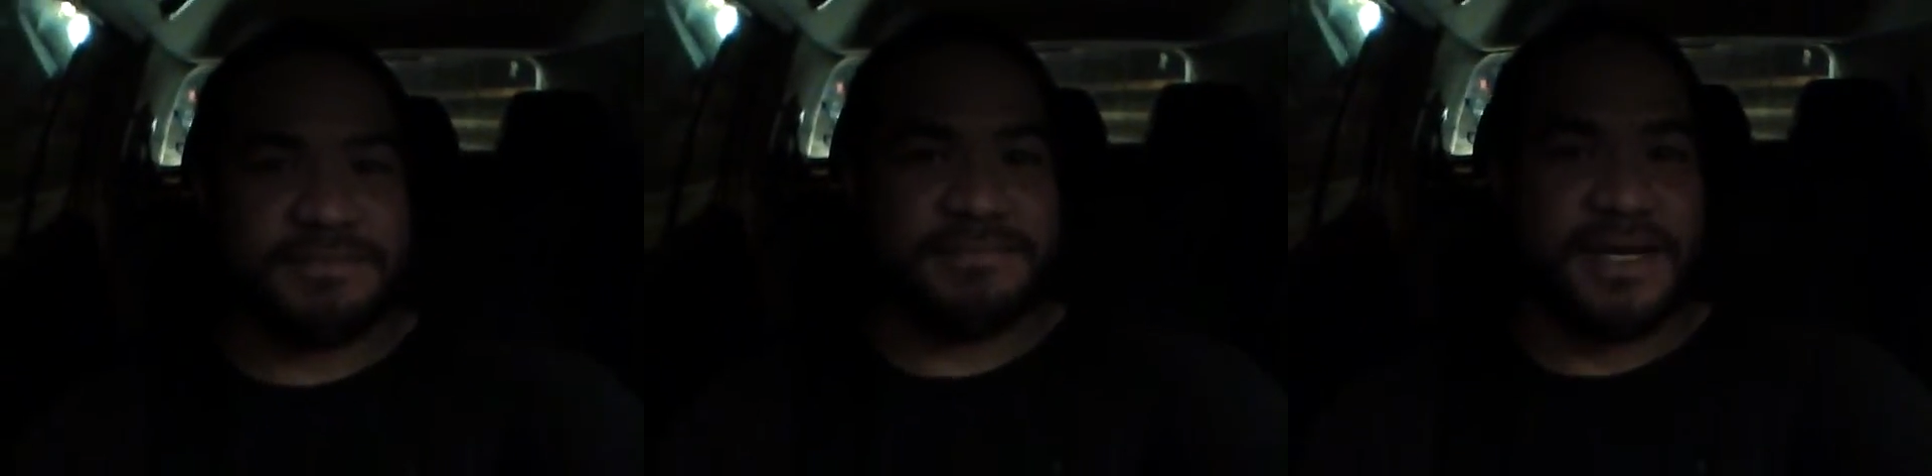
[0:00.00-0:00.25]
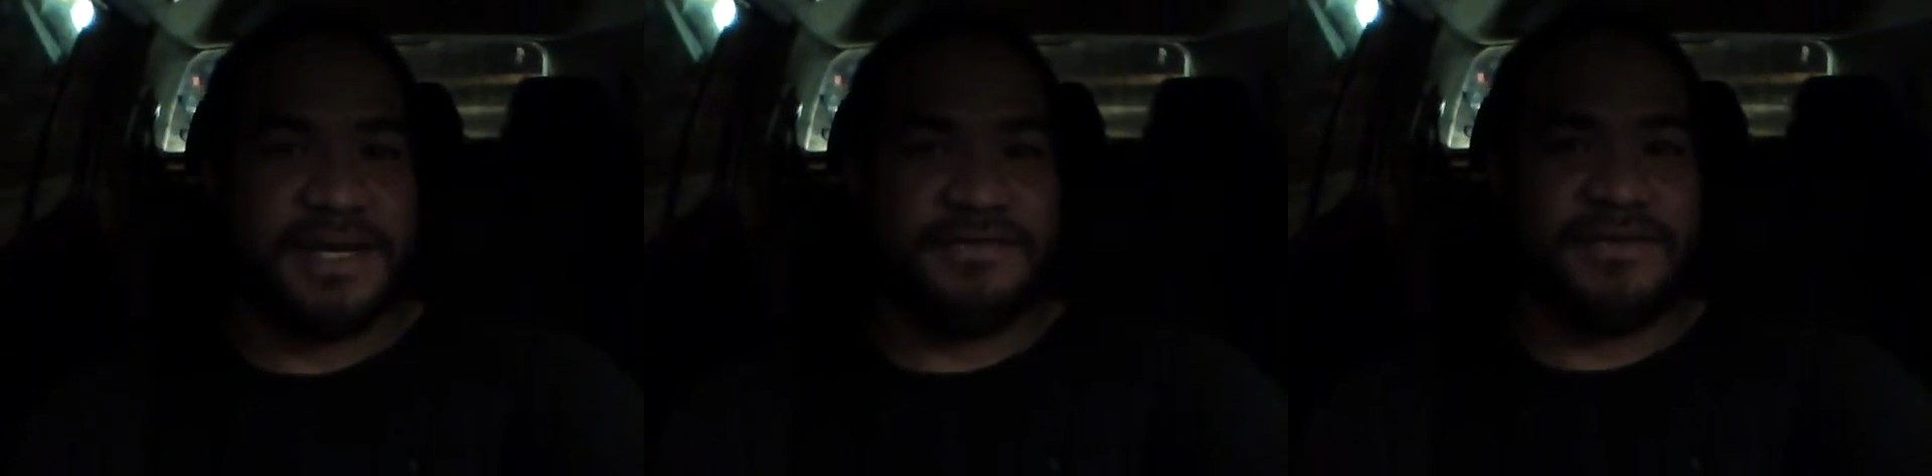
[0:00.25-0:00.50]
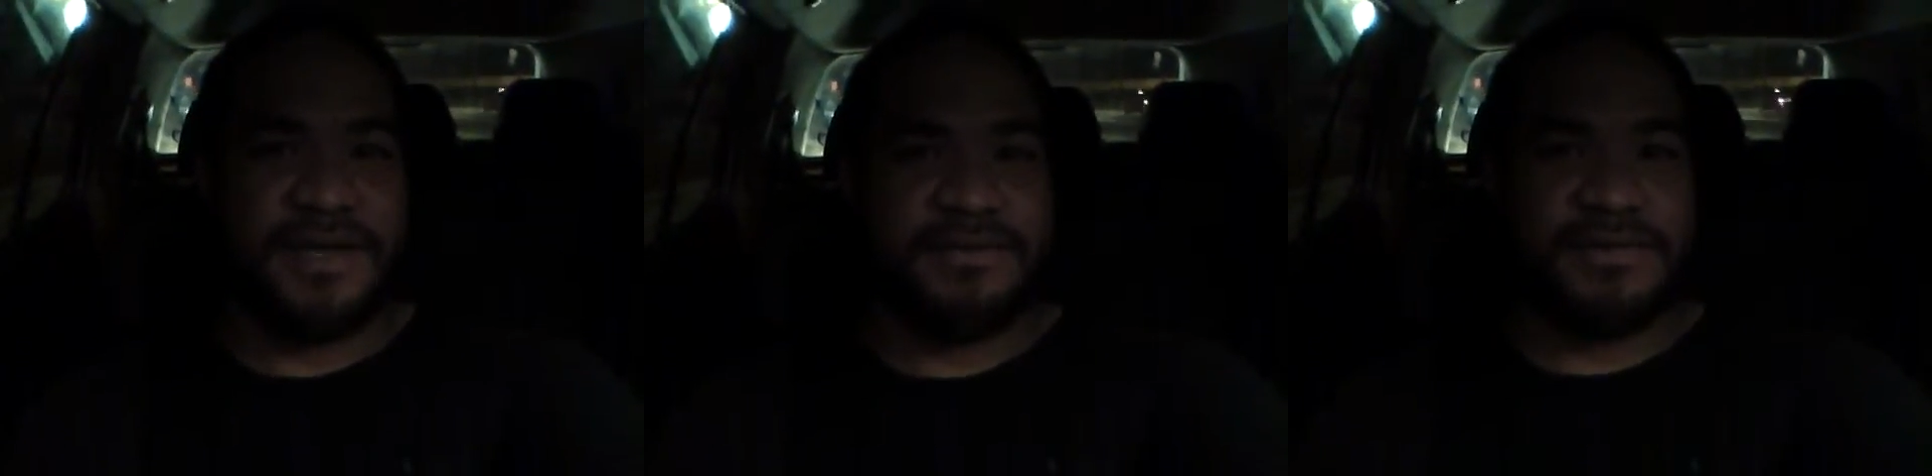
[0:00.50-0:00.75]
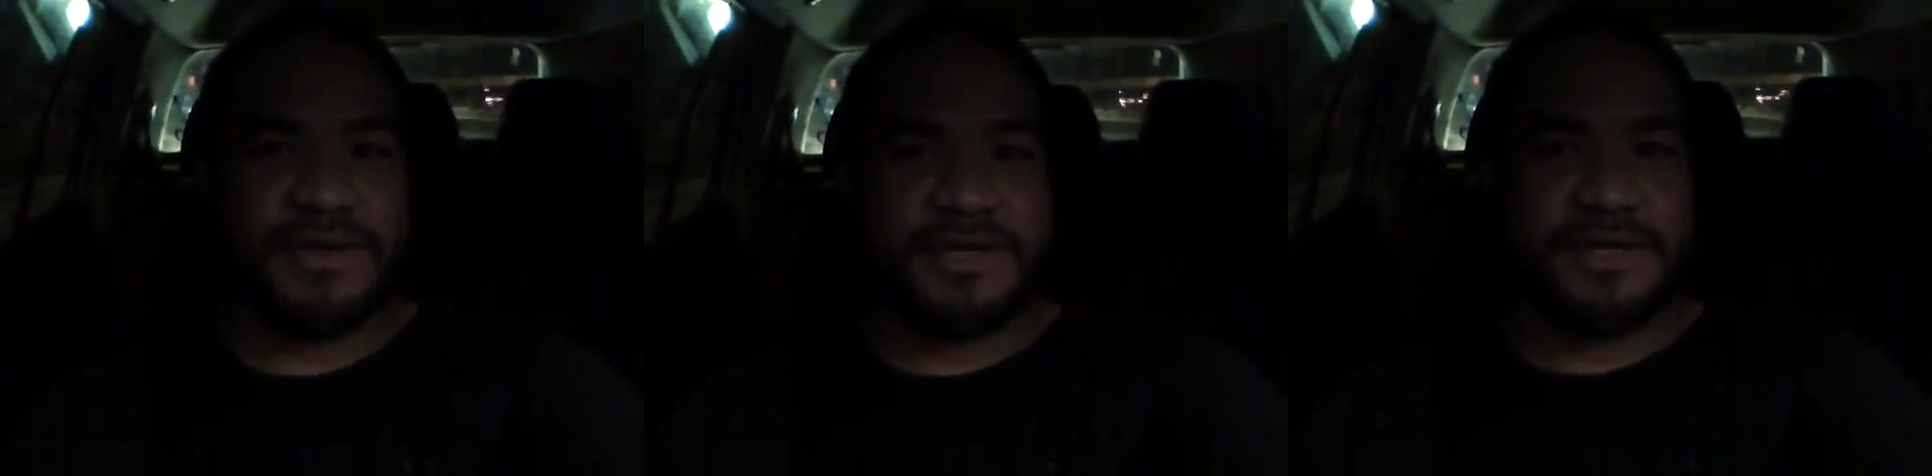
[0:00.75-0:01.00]
my
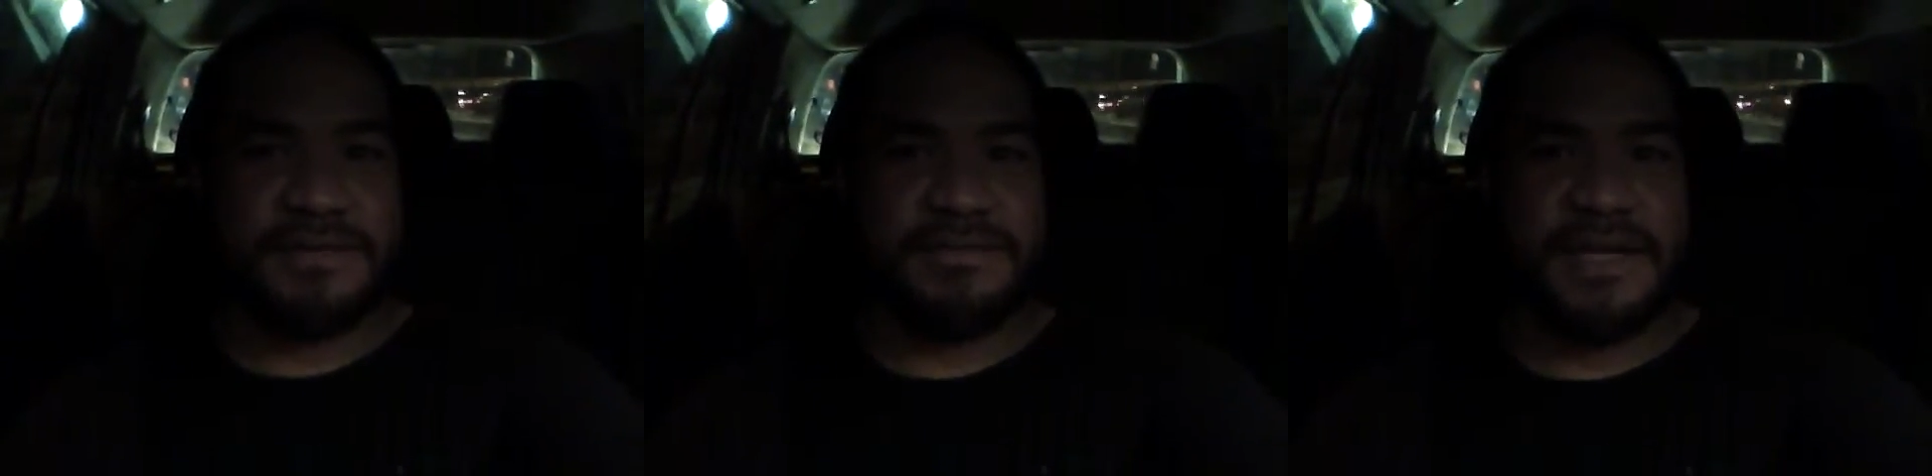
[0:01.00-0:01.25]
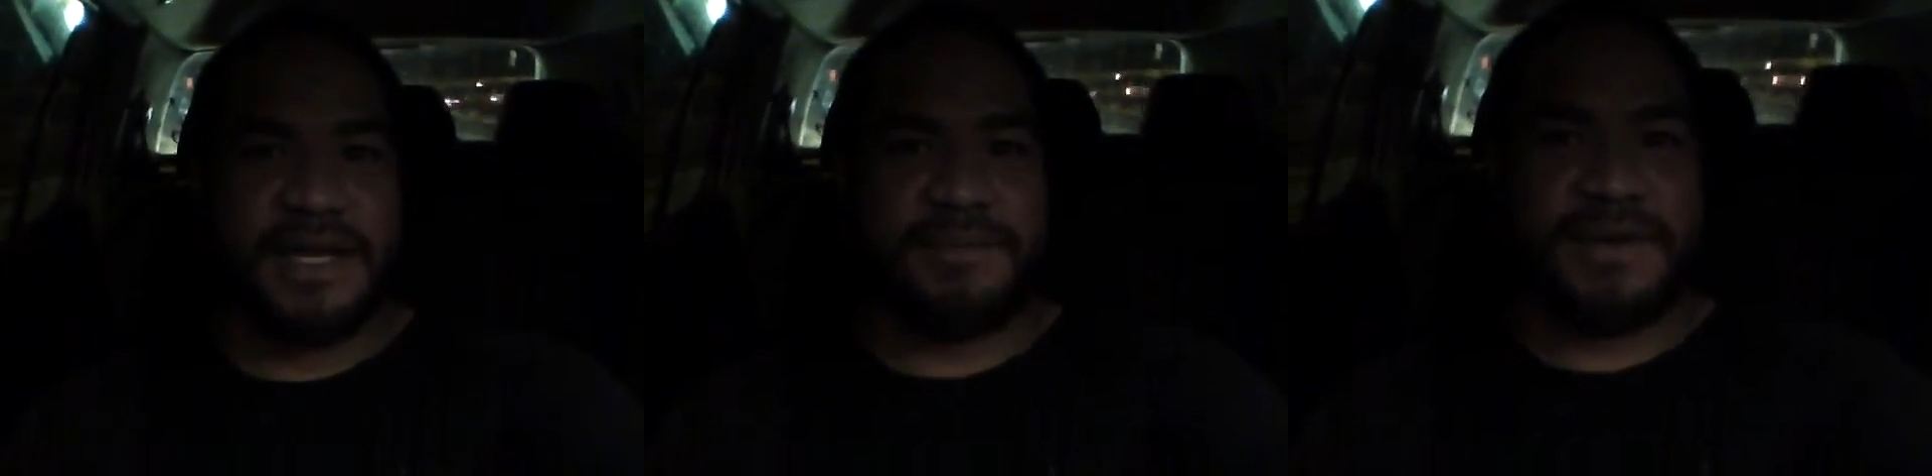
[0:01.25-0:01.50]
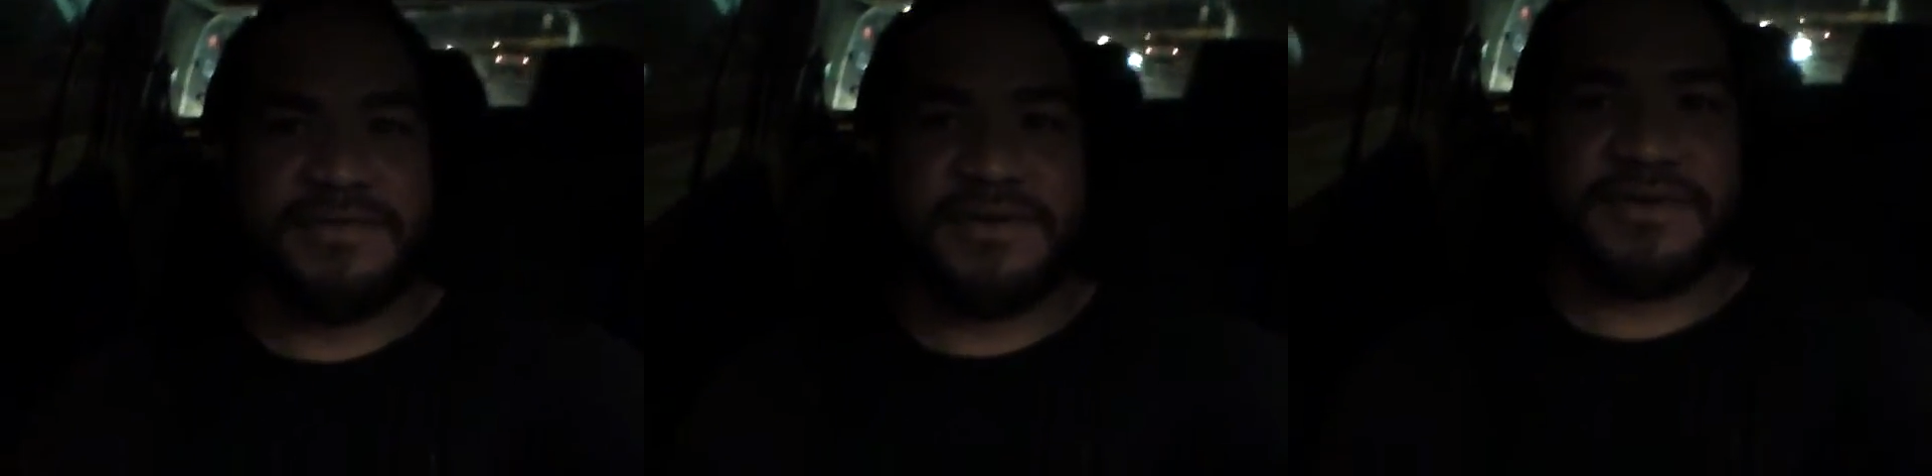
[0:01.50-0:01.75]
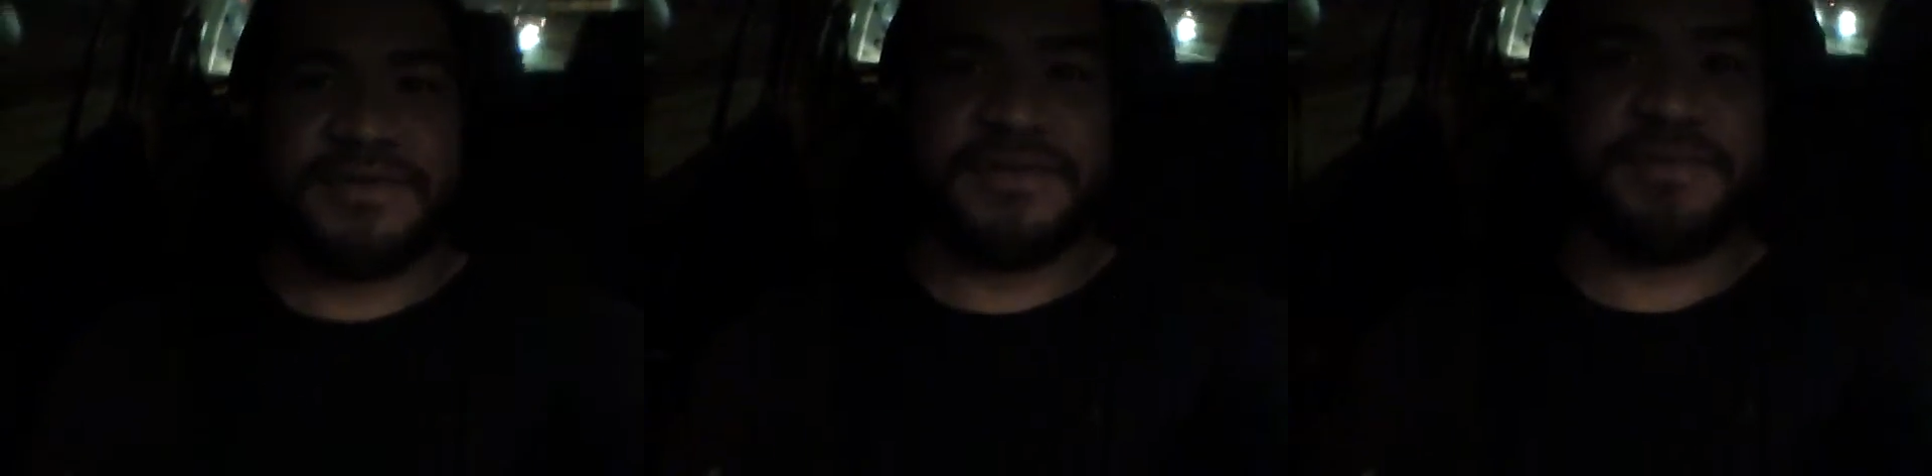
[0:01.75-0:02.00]
favorite. Yeah, my
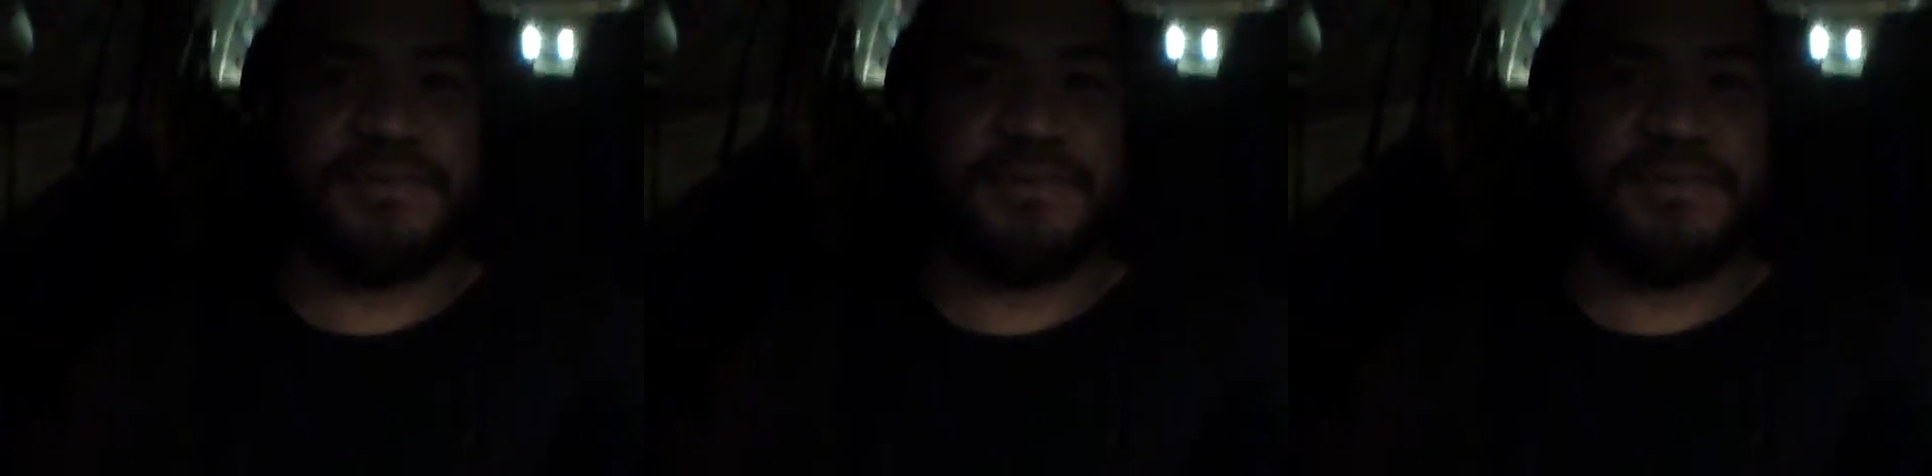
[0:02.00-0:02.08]
favorite is